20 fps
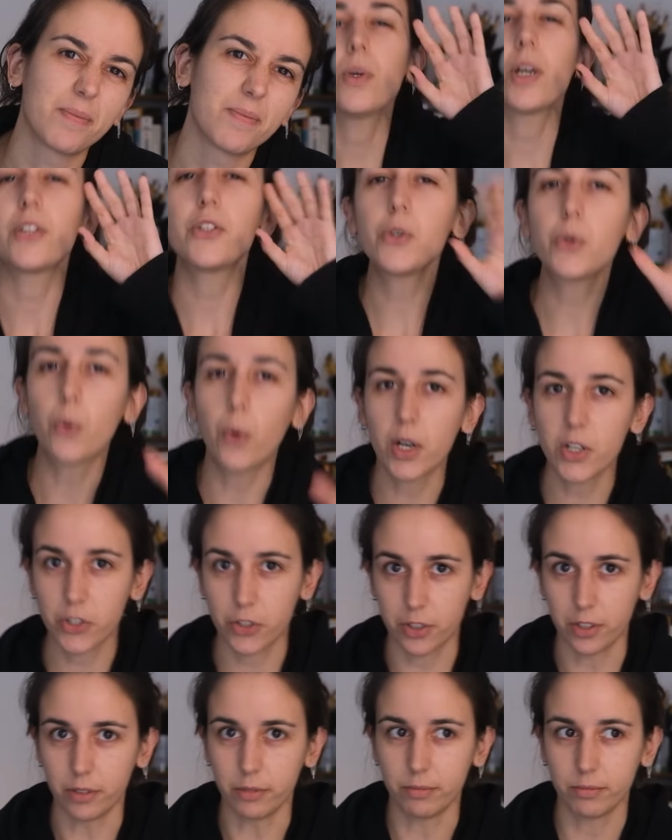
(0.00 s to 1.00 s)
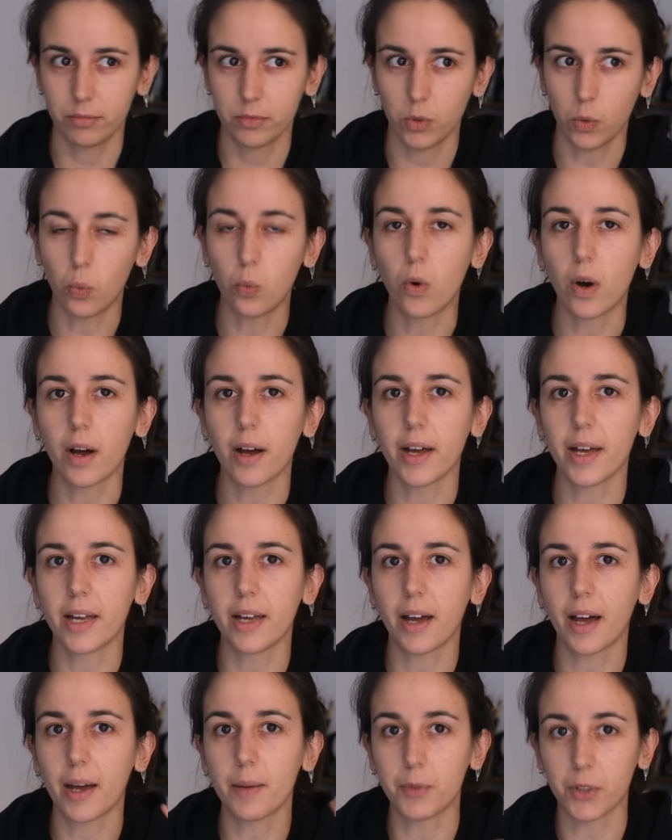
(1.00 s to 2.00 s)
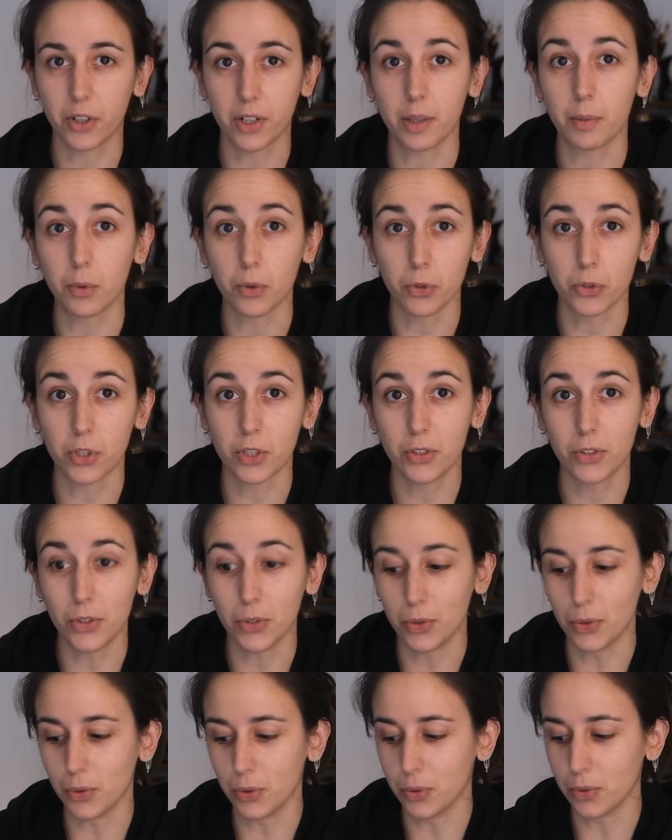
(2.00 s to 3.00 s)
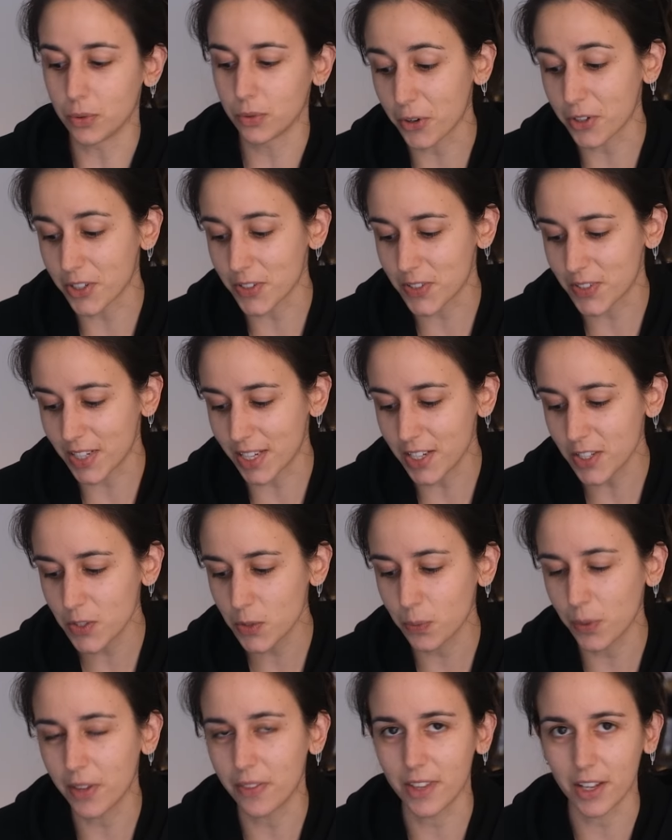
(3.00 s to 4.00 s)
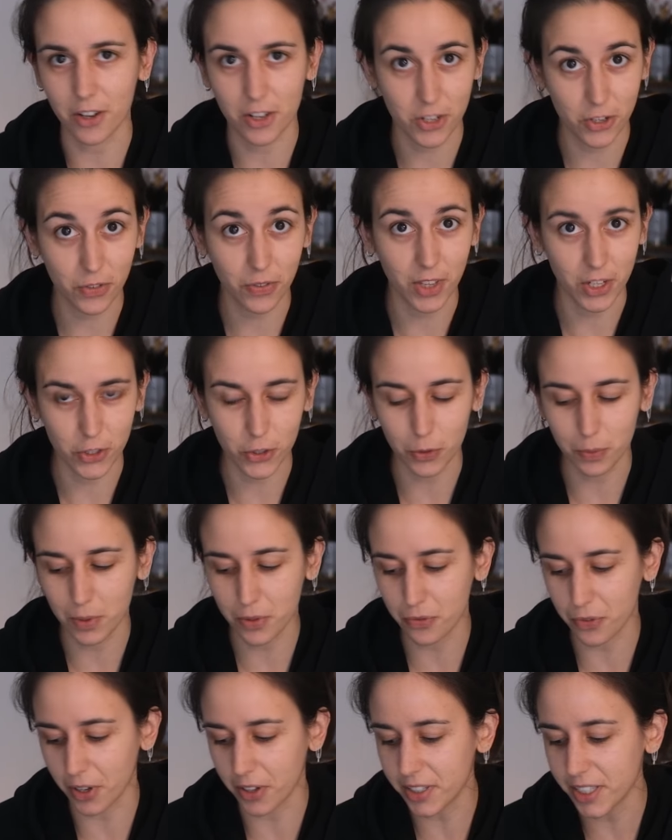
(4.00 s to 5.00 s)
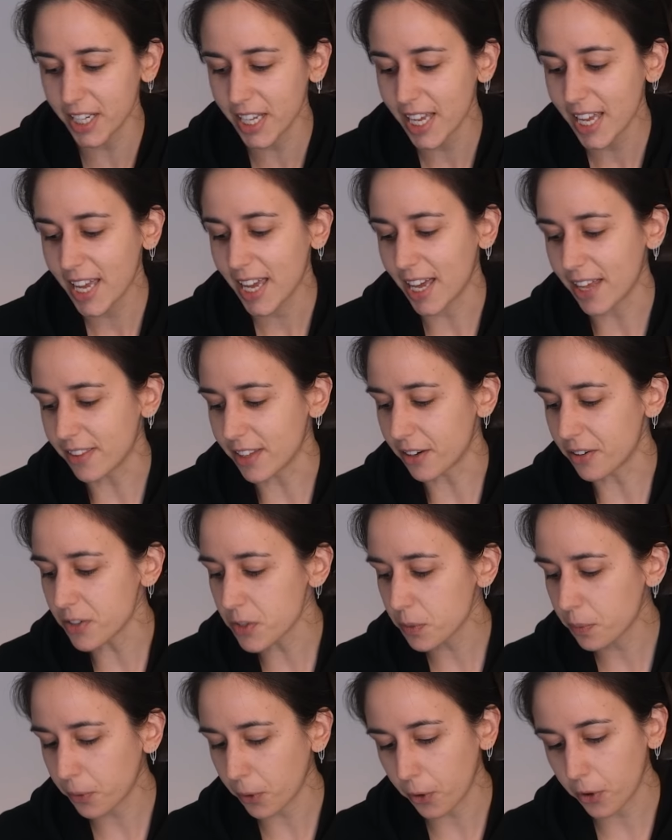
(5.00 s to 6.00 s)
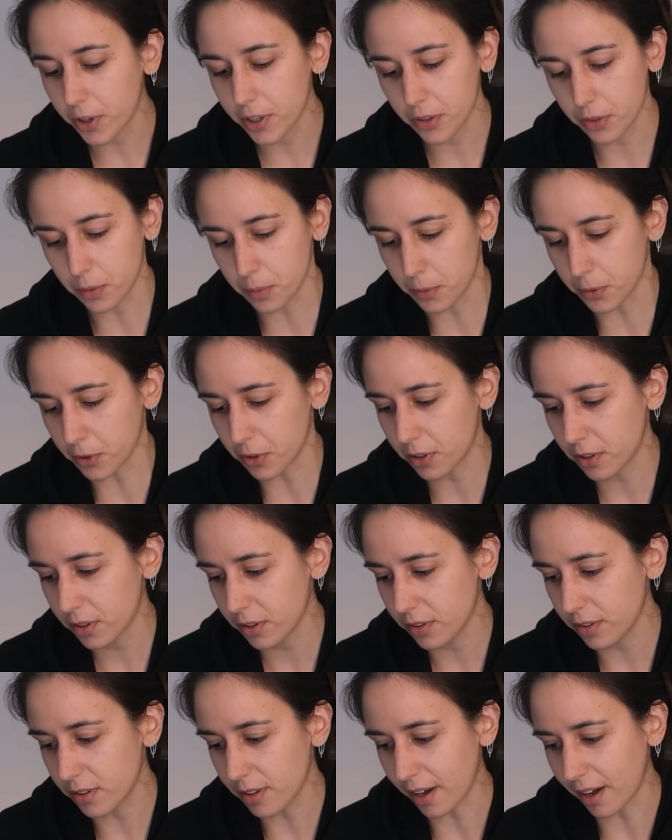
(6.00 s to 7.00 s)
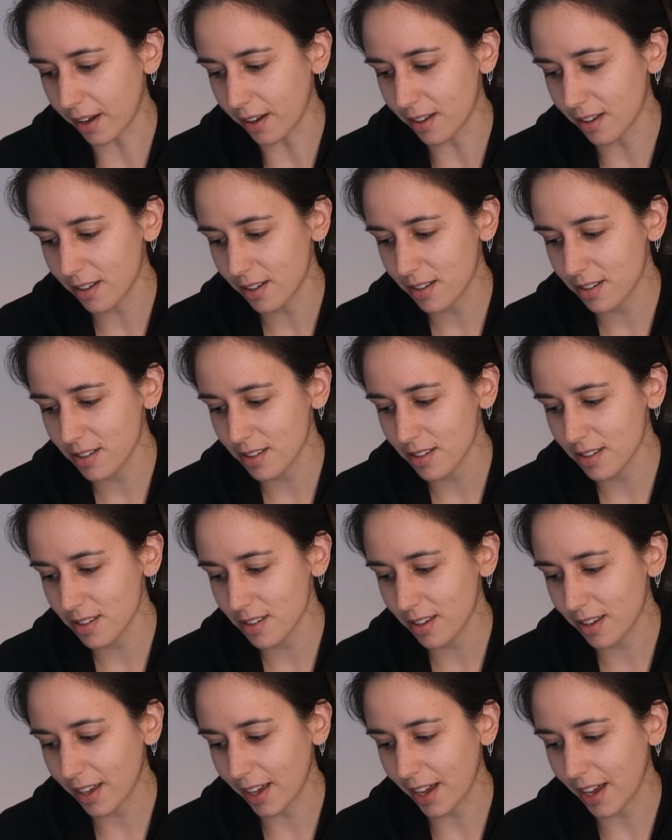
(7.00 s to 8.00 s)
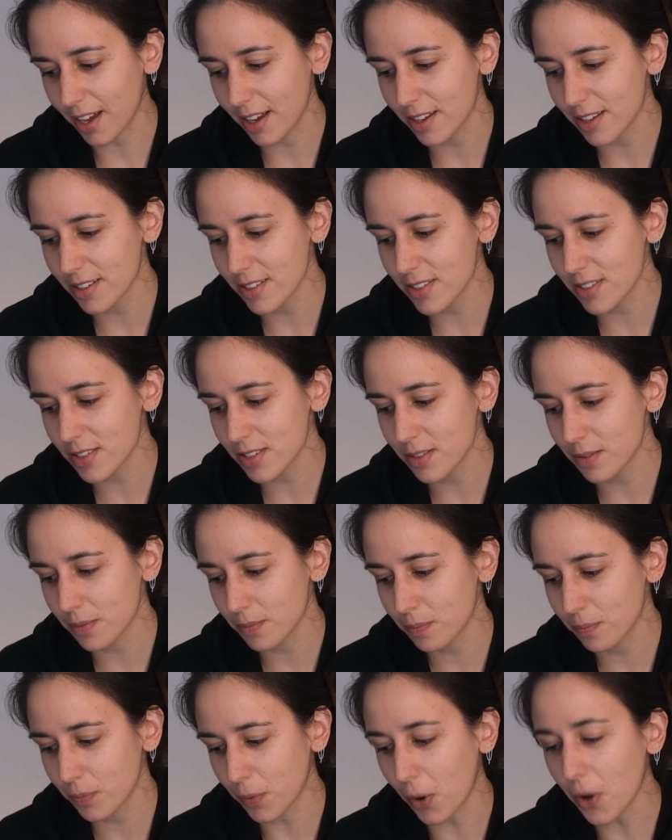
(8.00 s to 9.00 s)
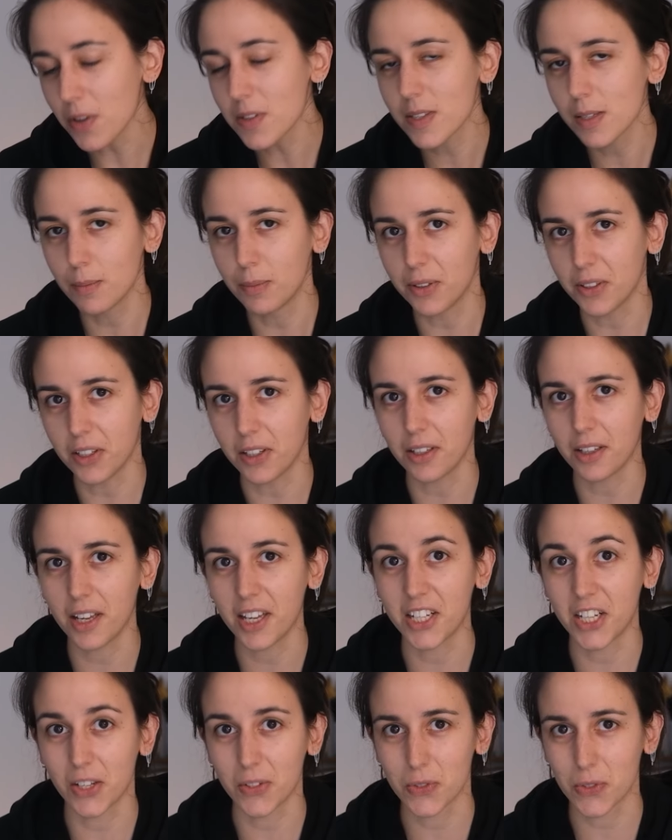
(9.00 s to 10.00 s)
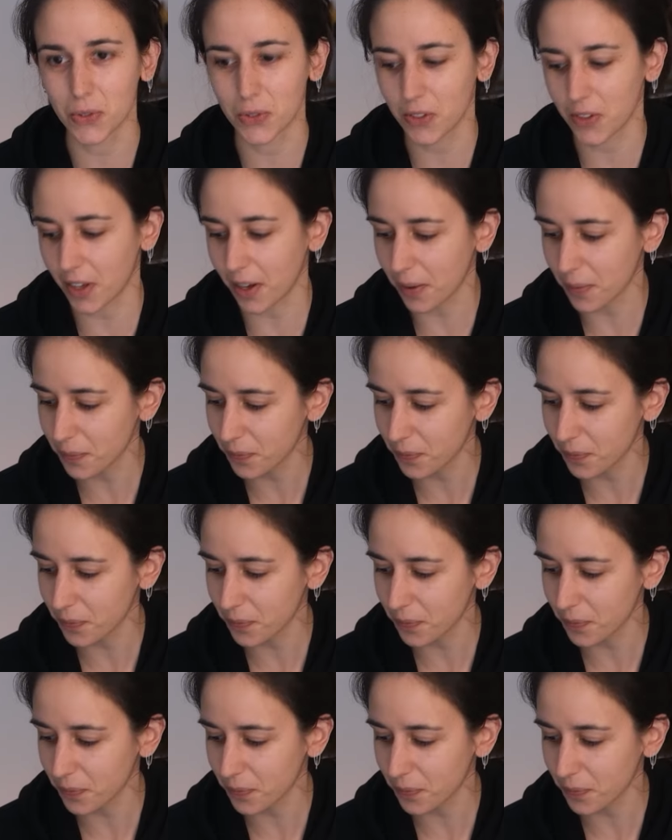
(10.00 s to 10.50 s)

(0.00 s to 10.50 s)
I do question why I'm not able to do artist dates when they should be fun, and there is a part in the book that has possibly an answer to that.